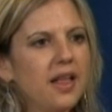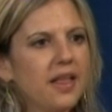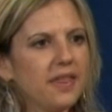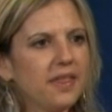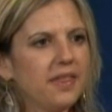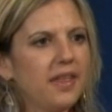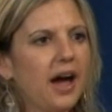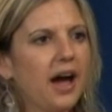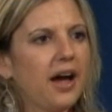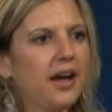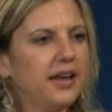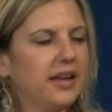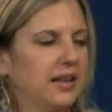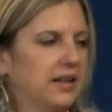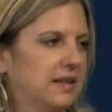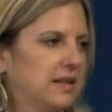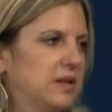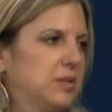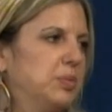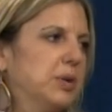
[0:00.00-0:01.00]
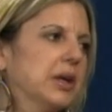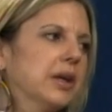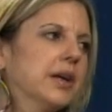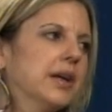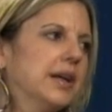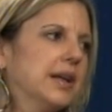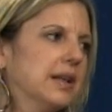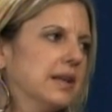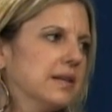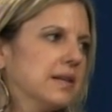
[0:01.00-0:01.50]
that
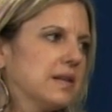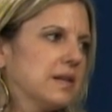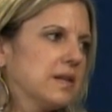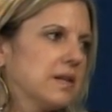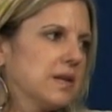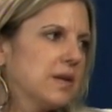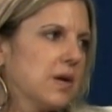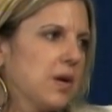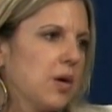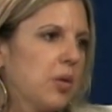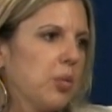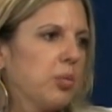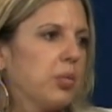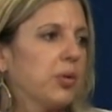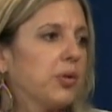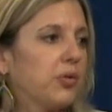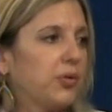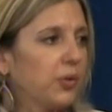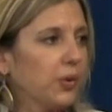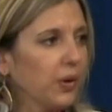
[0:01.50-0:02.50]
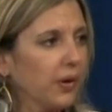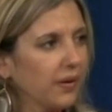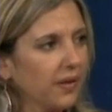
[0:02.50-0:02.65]
experience before